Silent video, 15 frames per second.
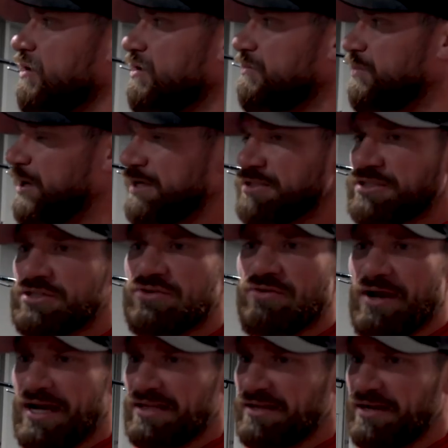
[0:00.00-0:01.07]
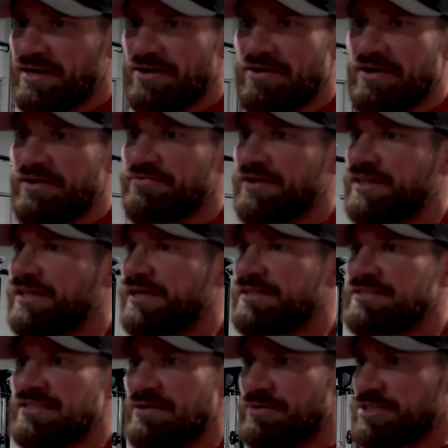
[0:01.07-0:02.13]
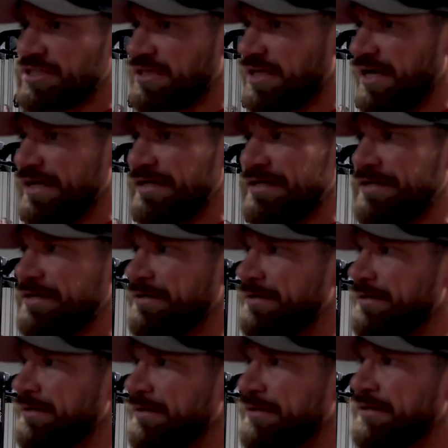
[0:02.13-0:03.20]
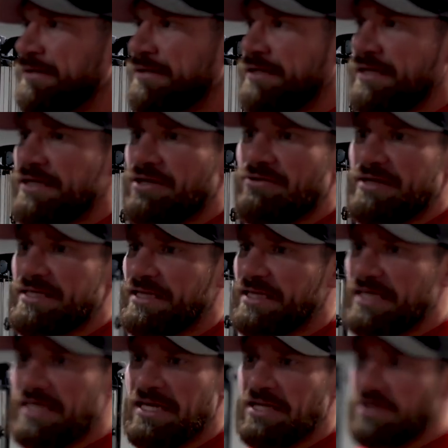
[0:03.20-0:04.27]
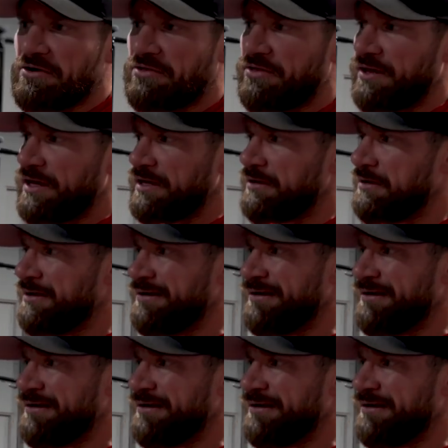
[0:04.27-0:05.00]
Learn a bunch, trial and error everything, see what you like. Like, you know, I did the keto thing,